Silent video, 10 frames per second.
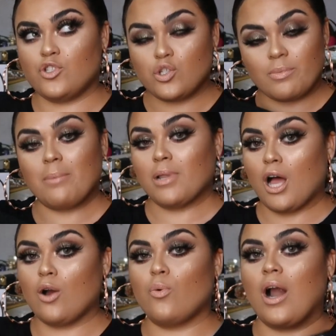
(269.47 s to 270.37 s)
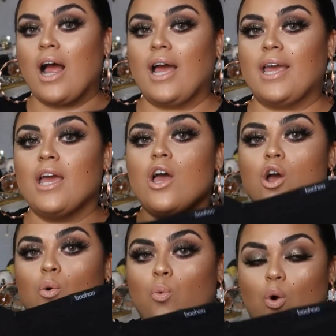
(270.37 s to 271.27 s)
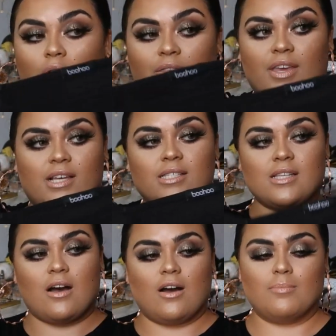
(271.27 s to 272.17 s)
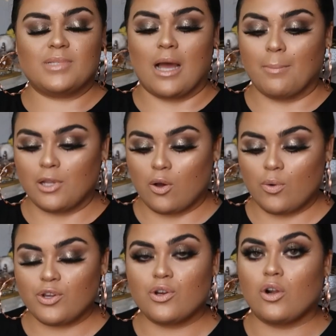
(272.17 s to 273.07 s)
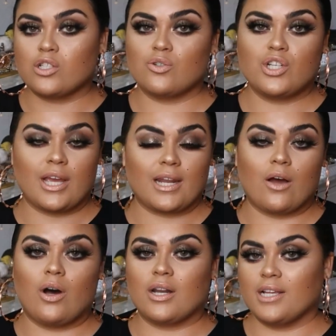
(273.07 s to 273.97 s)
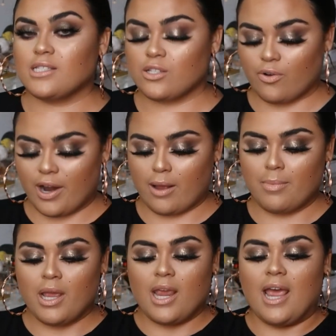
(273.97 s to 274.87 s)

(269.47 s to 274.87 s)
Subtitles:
to my blog where I wore this down below, and you could also check it out on Instagram.